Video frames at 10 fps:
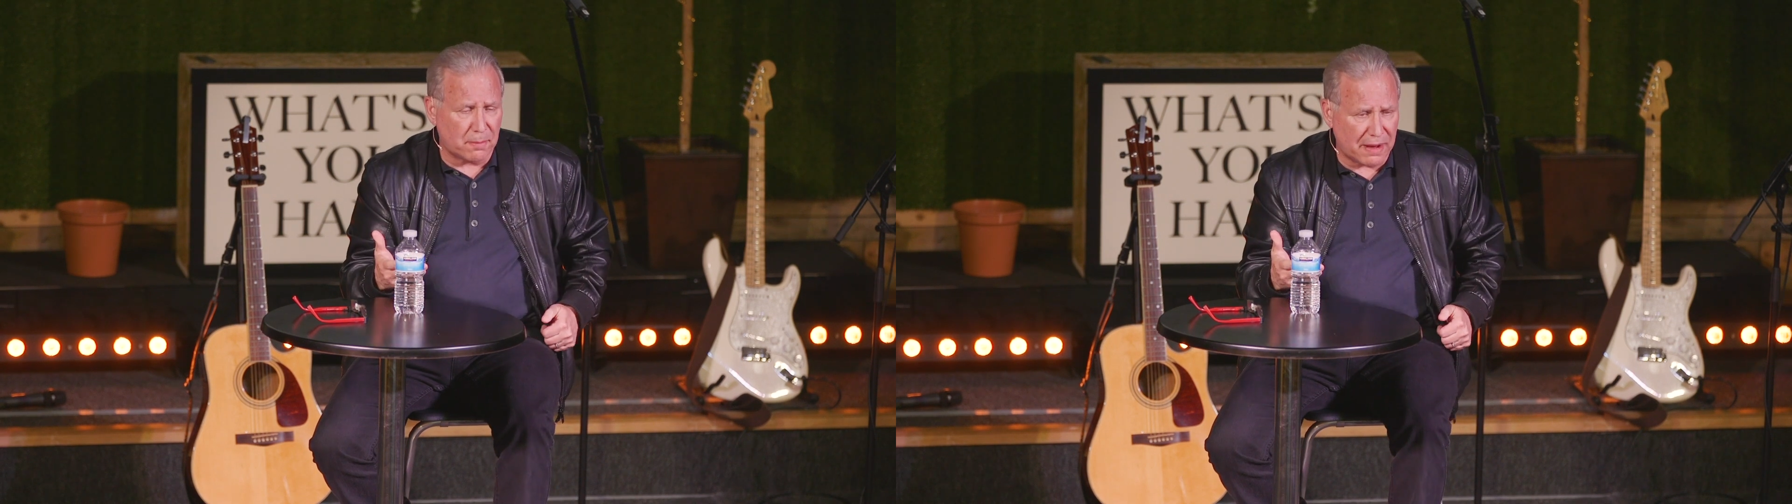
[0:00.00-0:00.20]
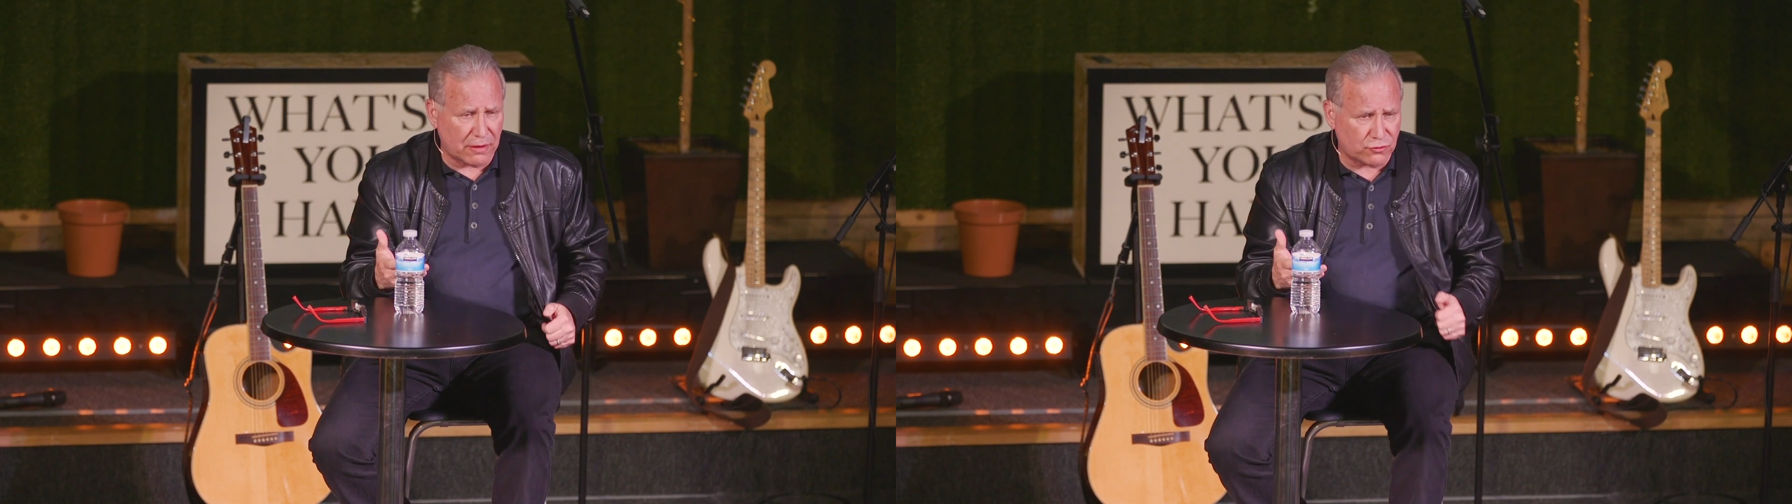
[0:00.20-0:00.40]

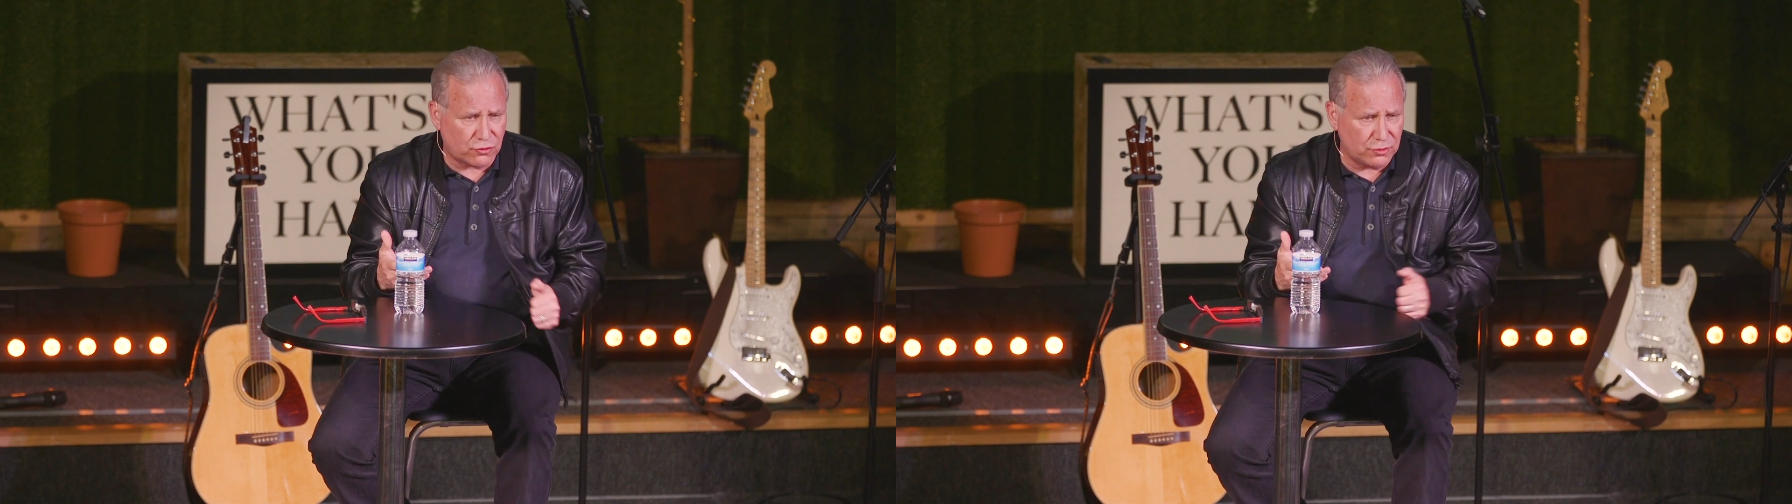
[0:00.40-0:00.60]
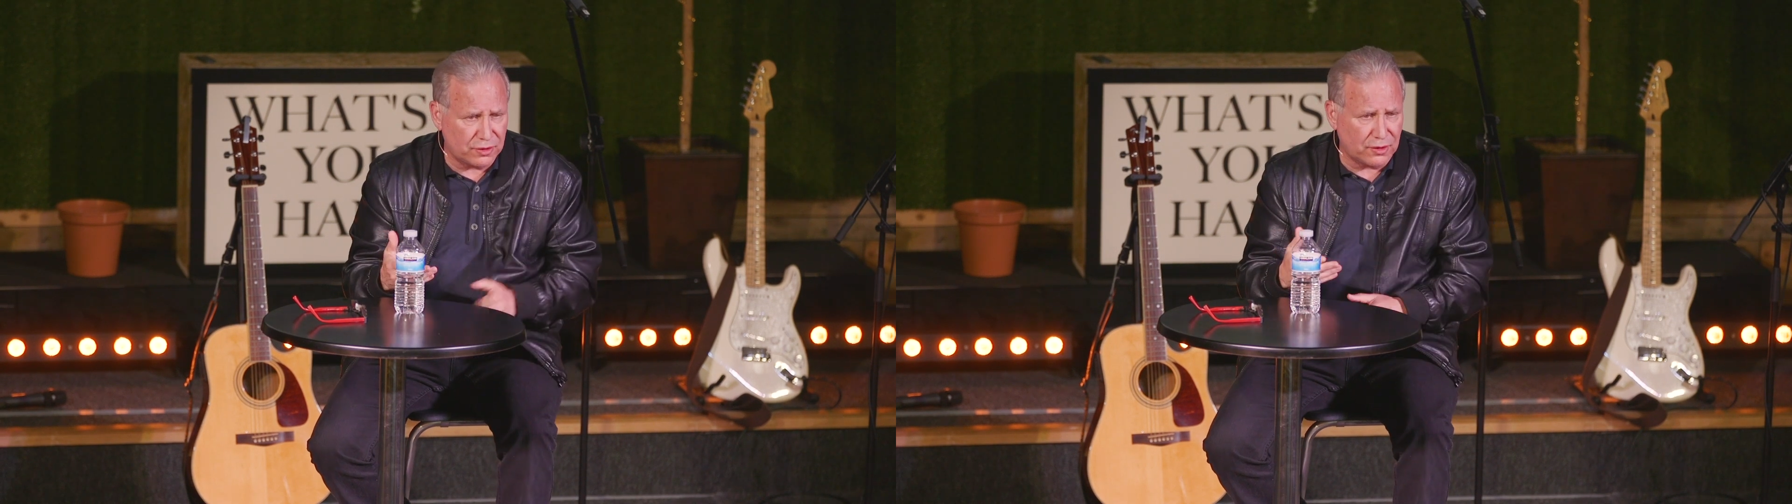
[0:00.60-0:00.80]
about
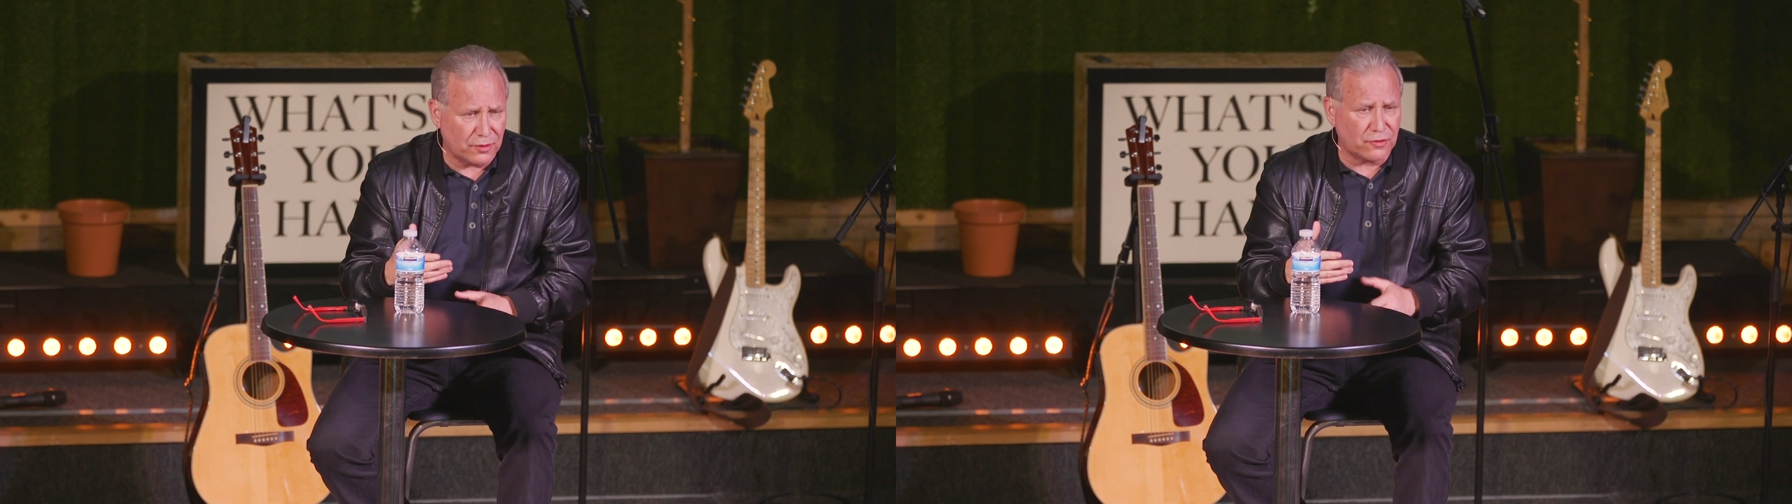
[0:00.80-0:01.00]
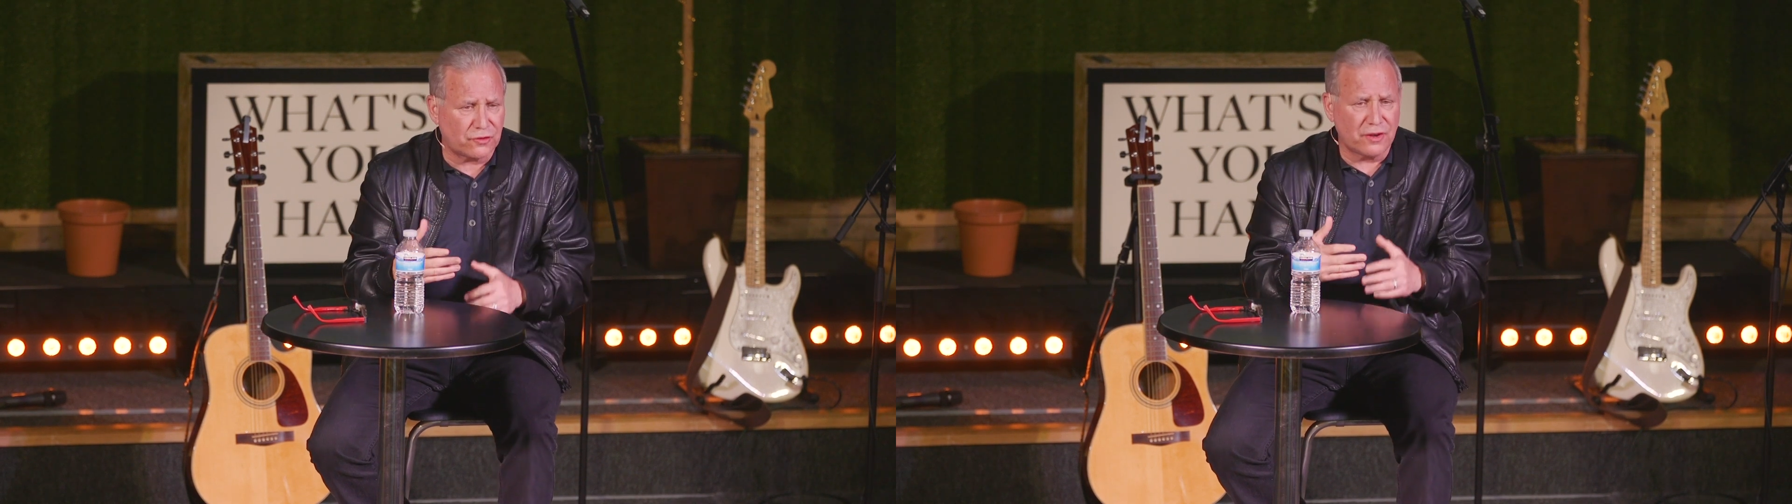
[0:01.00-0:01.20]
2
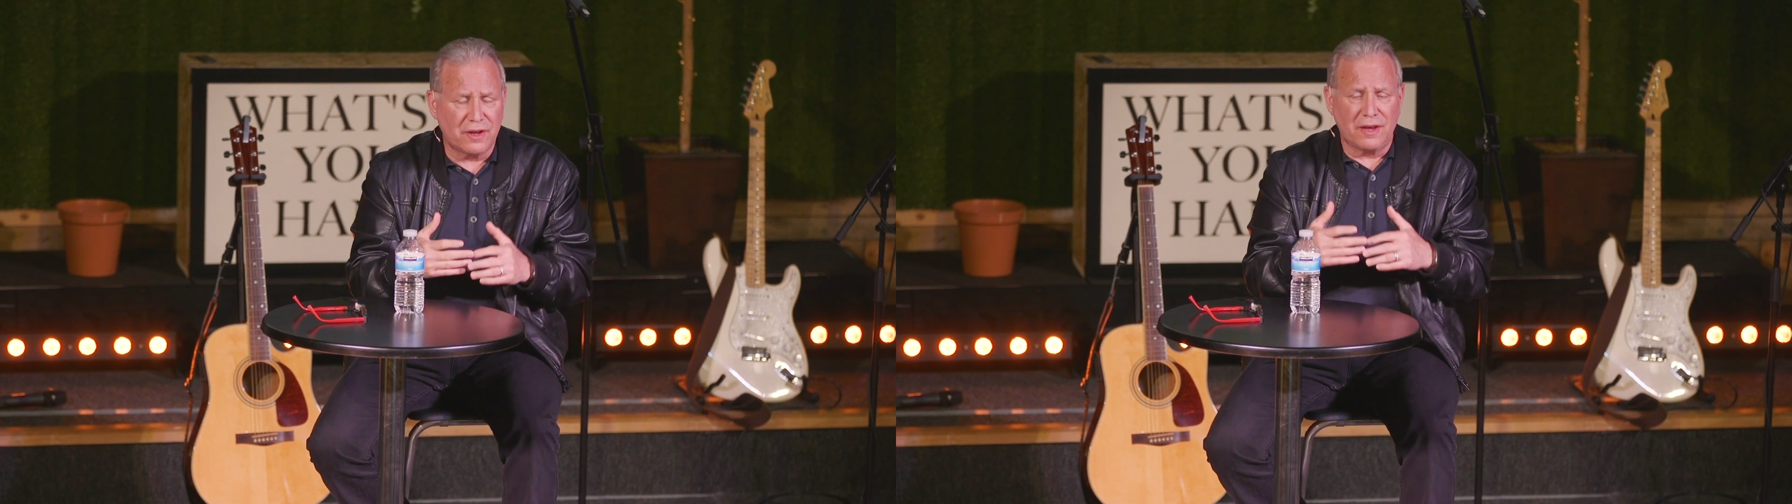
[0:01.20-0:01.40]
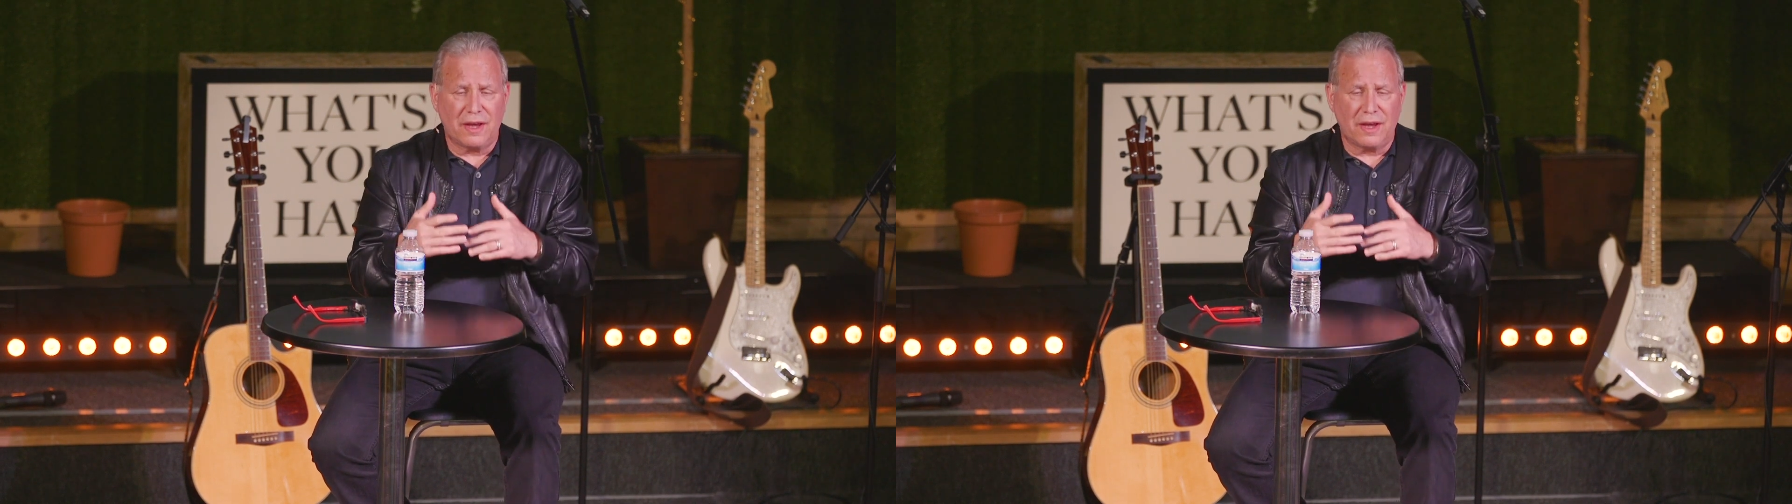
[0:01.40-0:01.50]
years.